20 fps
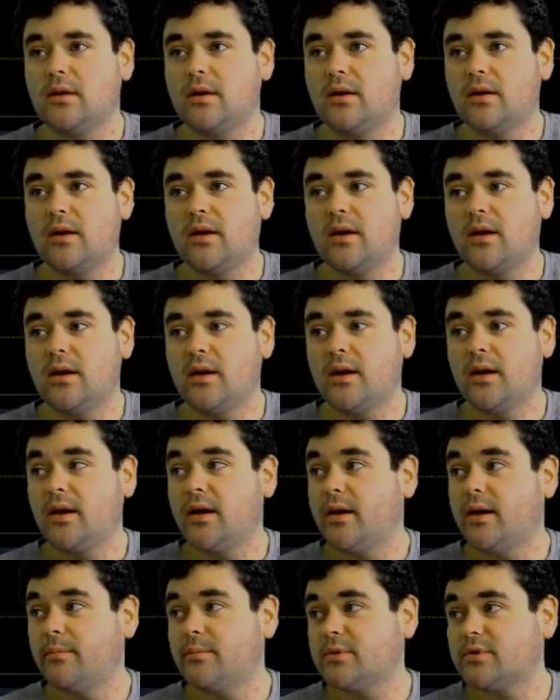
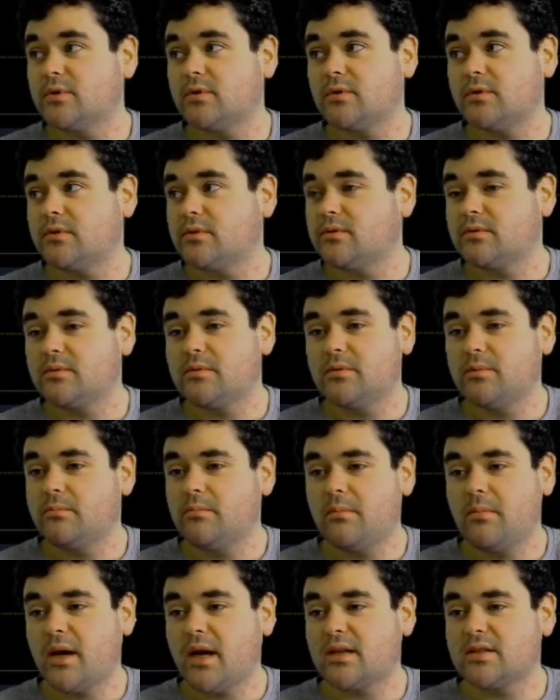So
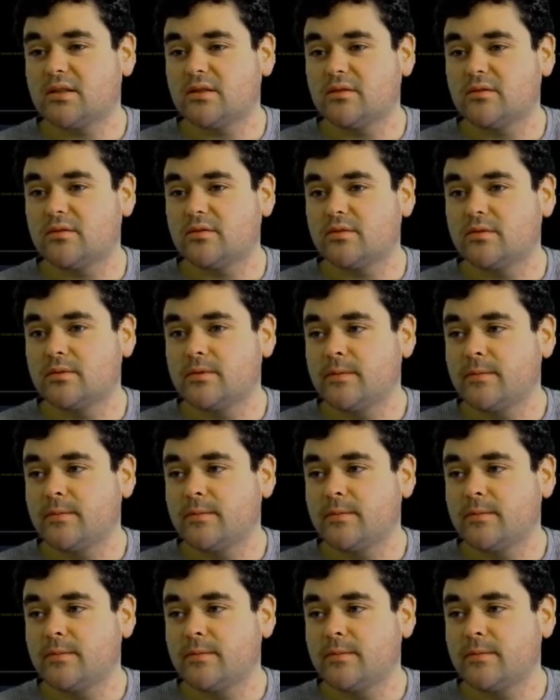massive